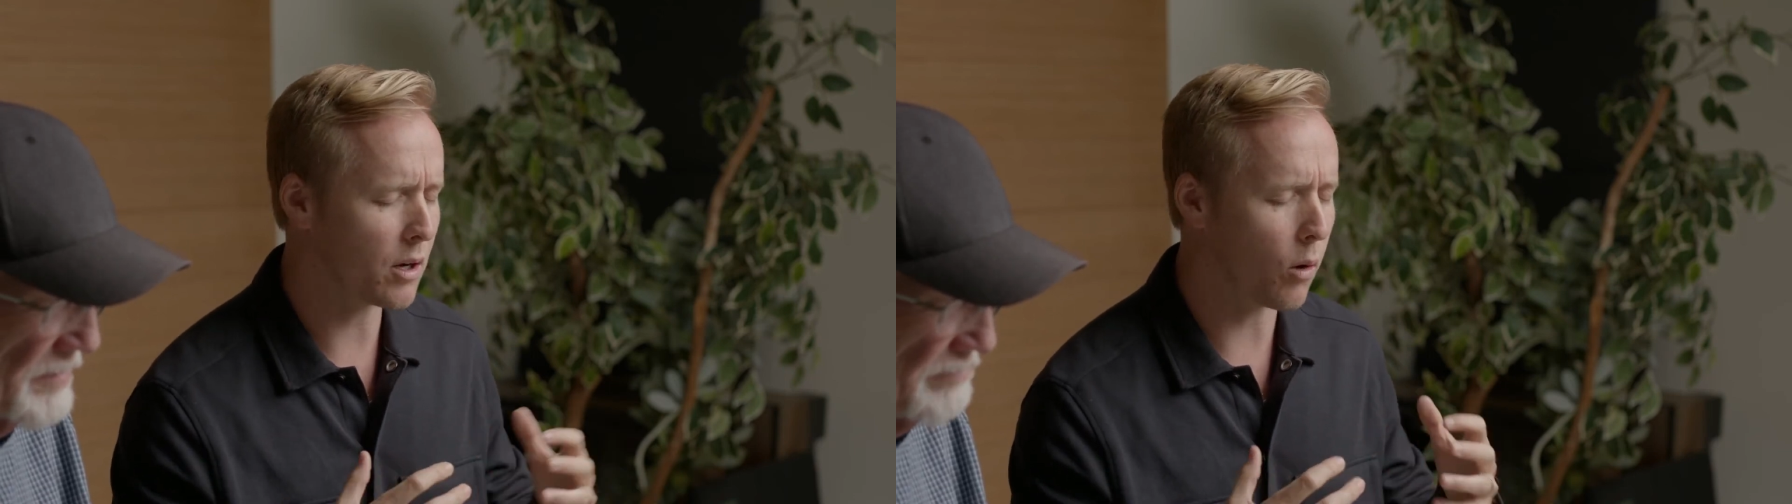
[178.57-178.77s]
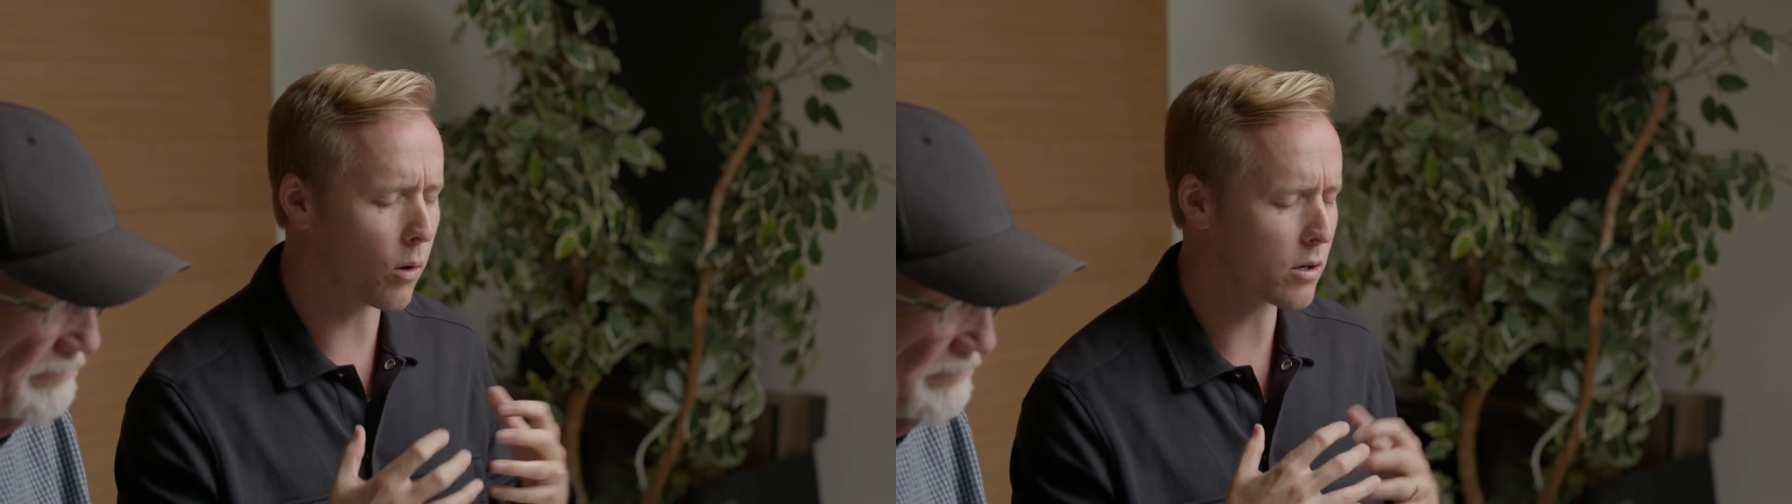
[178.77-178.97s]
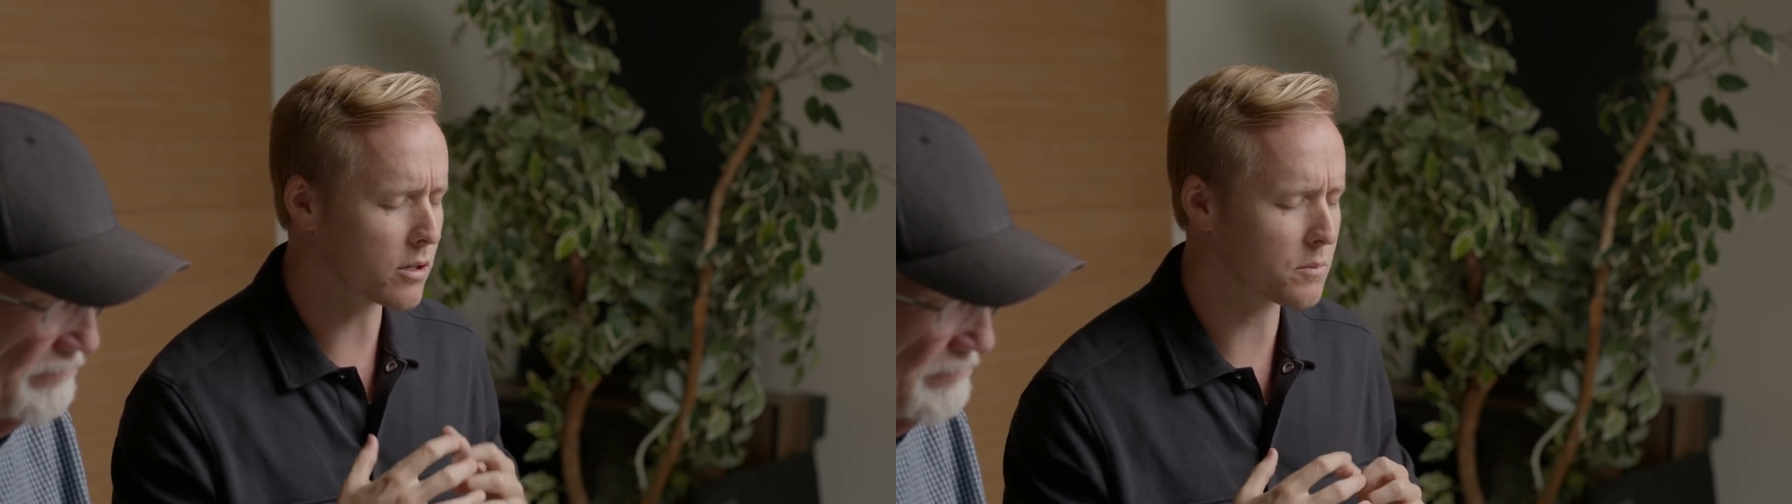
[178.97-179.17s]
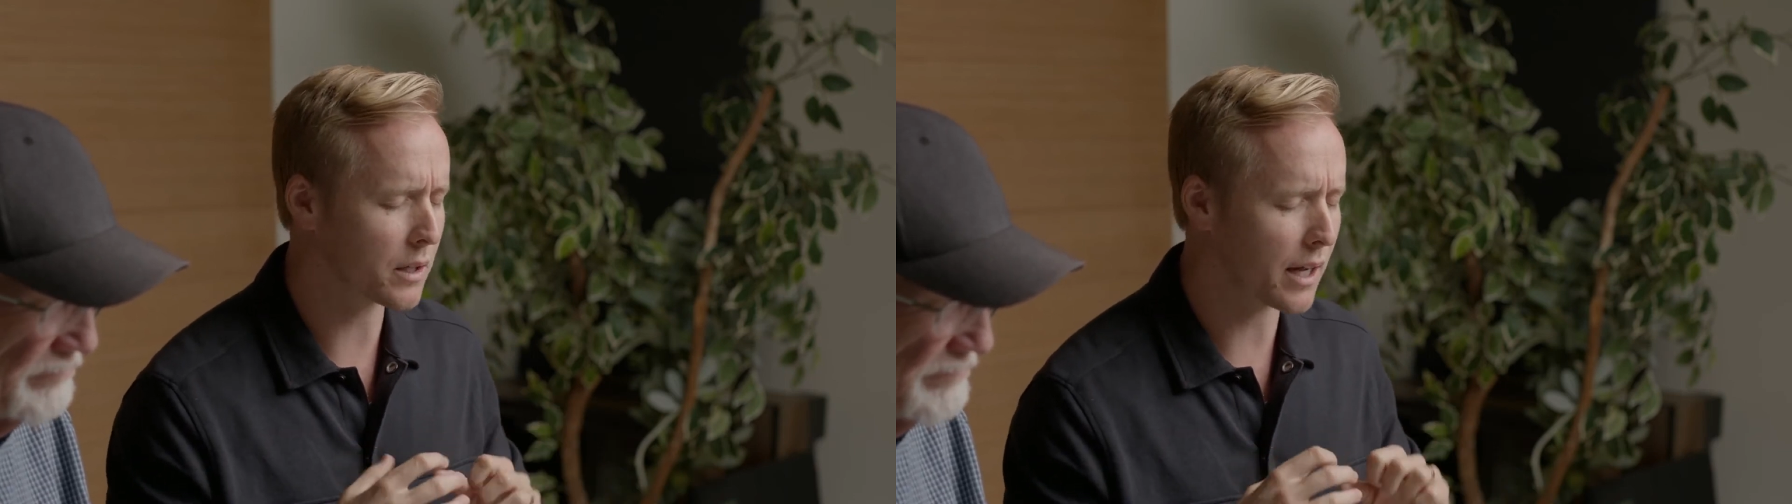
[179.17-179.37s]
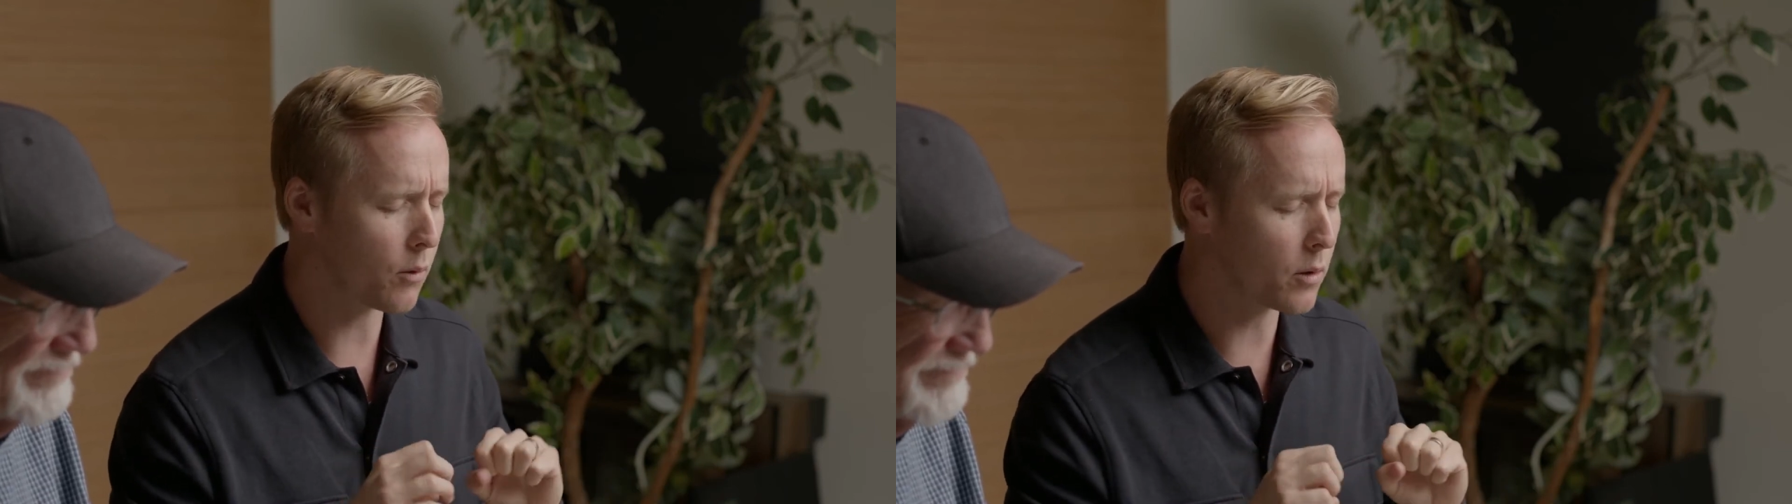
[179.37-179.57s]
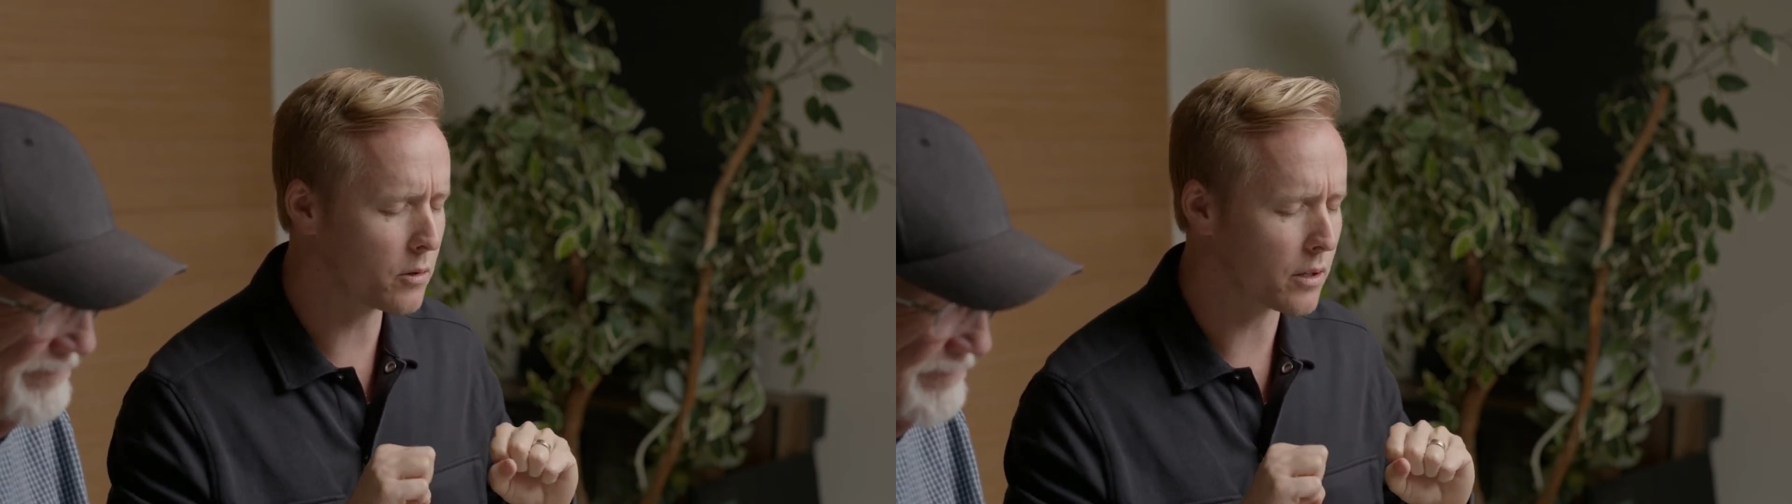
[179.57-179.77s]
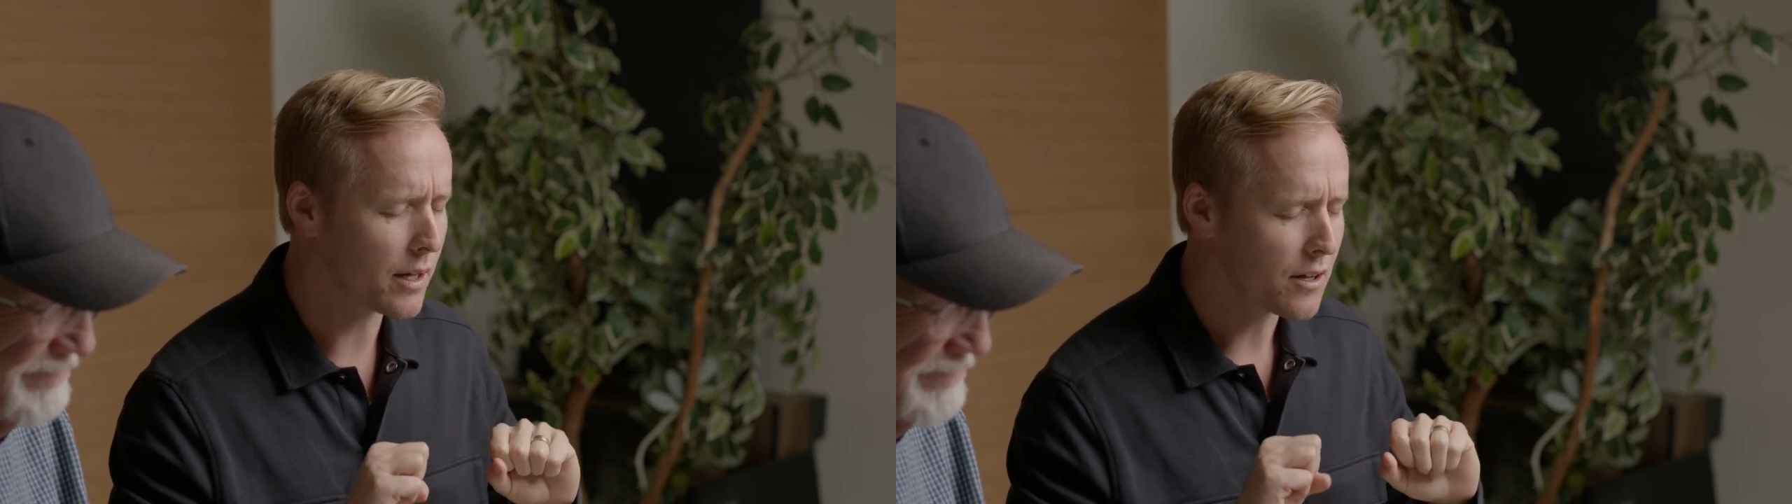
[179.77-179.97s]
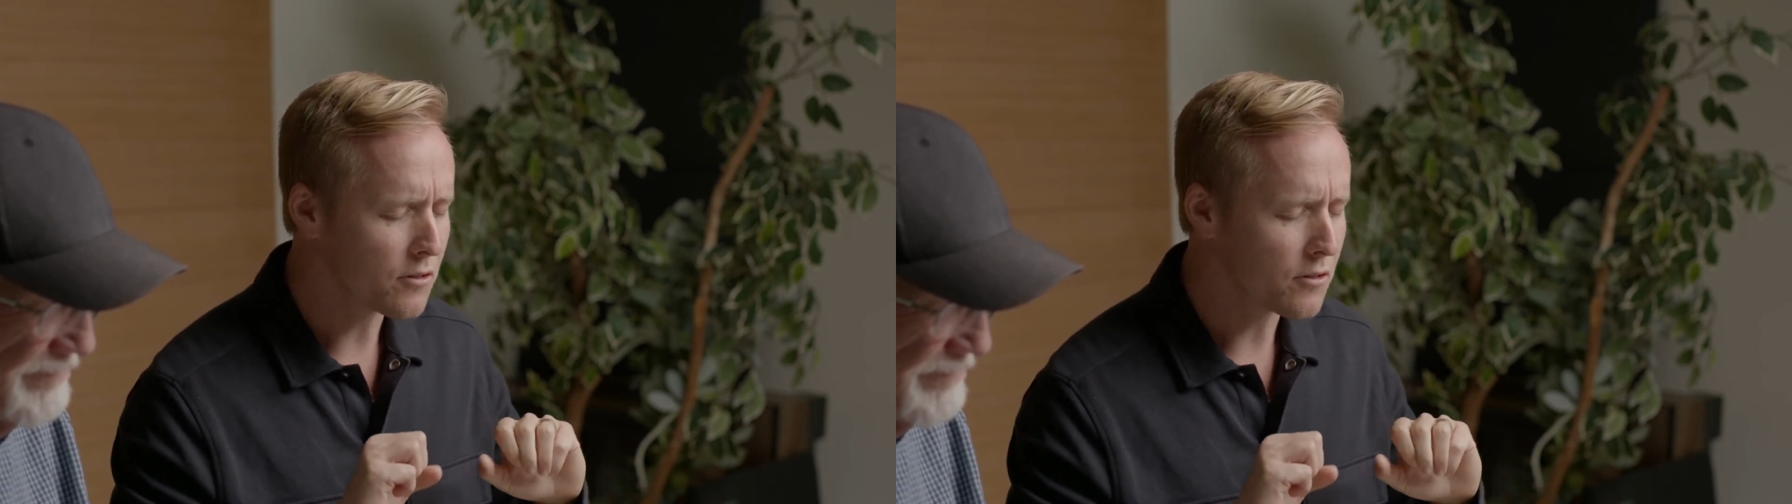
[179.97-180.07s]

hoarders but god we would